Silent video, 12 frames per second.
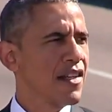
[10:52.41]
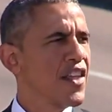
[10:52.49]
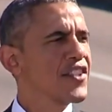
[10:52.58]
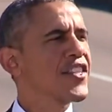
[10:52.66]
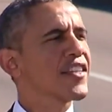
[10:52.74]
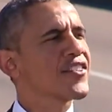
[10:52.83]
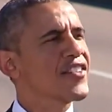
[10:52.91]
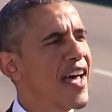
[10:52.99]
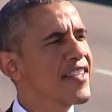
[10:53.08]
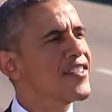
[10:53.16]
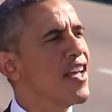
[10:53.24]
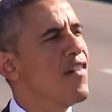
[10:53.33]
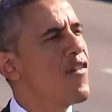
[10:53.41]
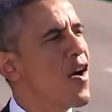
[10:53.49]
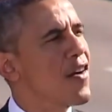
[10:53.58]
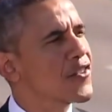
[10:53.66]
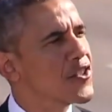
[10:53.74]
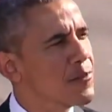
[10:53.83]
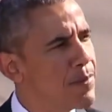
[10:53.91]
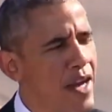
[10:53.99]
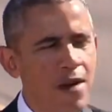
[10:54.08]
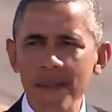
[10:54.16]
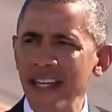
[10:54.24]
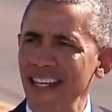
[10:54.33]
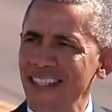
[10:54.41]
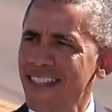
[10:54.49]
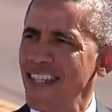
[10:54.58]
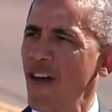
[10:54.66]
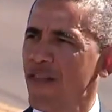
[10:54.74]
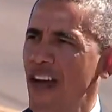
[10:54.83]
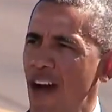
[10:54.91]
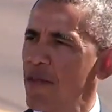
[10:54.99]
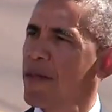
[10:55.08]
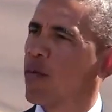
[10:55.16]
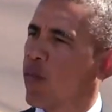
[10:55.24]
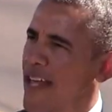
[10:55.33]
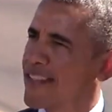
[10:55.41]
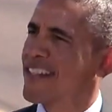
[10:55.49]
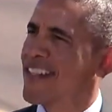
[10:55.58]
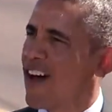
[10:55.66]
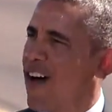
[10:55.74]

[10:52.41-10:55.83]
the success of our experiment in self-government rested